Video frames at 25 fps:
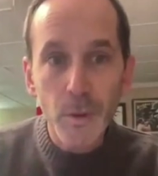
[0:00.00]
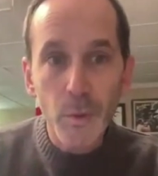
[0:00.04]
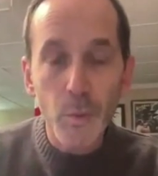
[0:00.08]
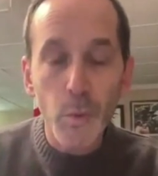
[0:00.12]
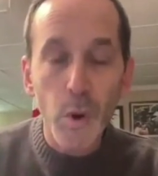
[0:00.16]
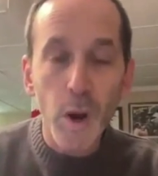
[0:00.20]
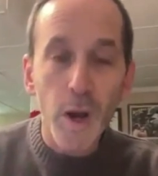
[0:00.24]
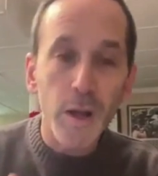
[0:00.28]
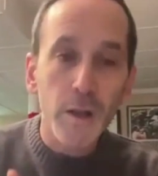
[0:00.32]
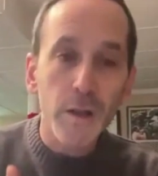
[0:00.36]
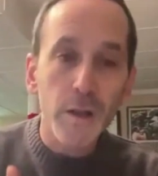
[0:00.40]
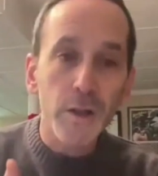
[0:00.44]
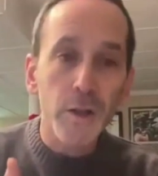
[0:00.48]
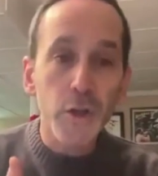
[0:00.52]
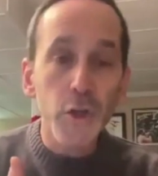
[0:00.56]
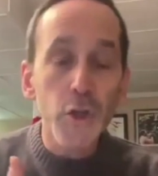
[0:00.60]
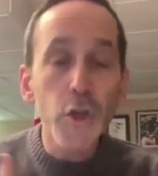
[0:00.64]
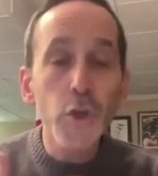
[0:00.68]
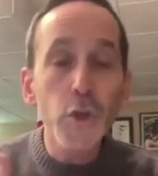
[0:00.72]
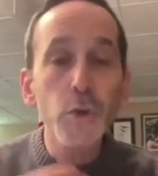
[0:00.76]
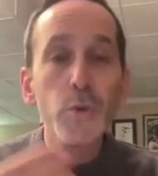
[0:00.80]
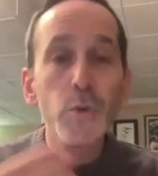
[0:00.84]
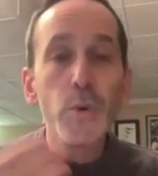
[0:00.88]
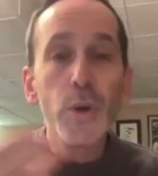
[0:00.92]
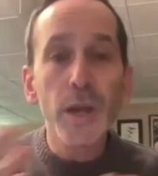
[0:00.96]
while a
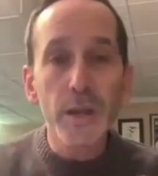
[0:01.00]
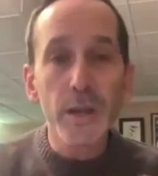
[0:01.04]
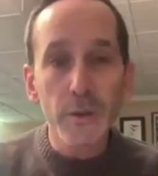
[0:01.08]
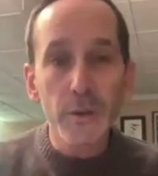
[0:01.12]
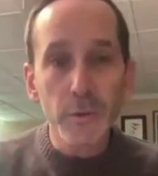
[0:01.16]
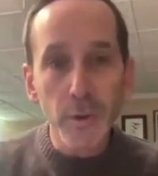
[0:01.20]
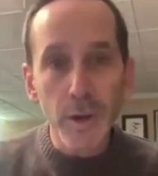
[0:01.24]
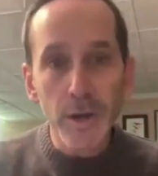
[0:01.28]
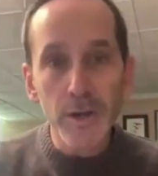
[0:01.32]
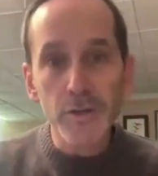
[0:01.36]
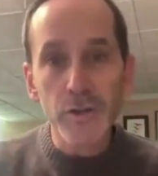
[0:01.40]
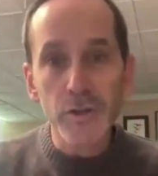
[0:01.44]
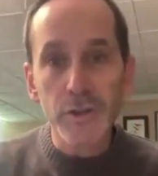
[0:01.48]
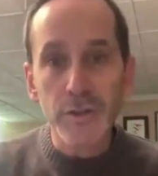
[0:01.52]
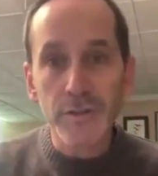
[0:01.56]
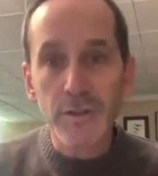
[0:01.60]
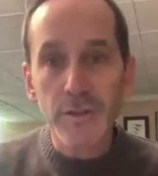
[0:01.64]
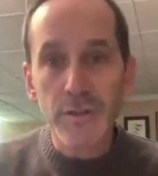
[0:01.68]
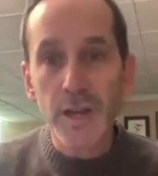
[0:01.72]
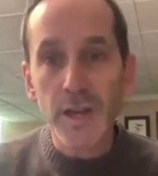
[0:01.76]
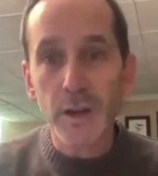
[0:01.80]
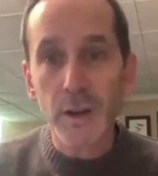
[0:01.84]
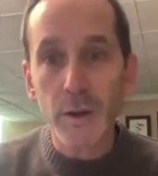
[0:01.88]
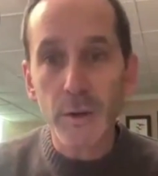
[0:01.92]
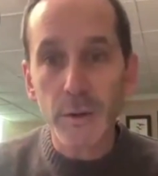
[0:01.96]
new iteration
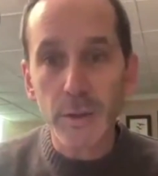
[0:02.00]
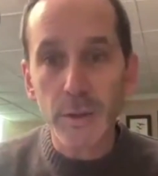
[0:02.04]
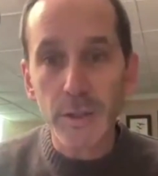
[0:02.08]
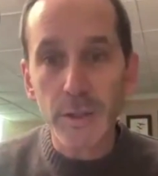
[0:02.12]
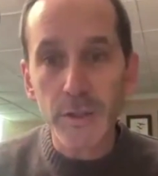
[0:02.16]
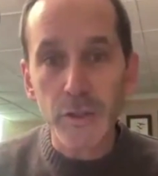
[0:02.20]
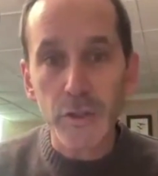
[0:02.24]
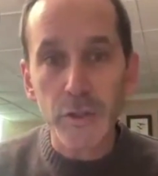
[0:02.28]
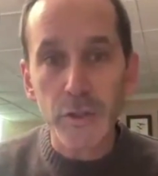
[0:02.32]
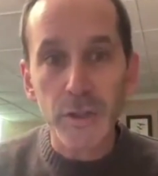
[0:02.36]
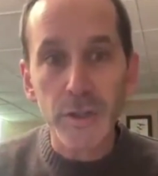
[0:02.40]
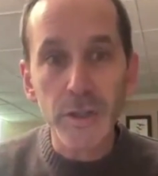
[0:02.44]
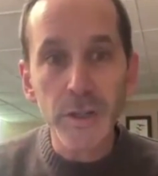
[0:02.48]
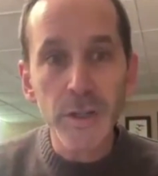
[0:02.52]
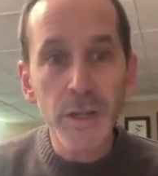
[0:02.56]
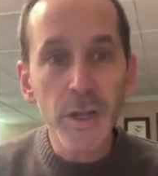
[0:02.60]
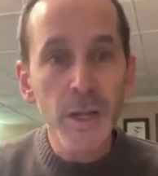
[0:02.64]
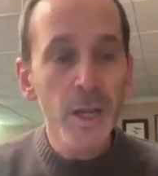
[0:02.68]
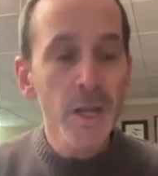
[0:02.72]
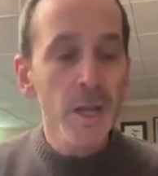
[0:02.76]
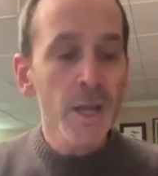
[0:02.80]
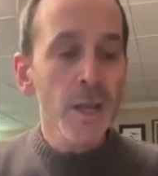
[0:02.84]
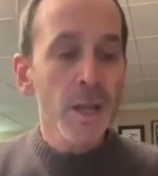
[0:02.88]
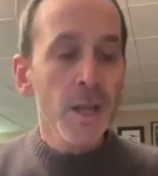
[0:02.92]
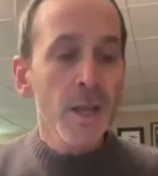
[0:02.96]
of that coalition,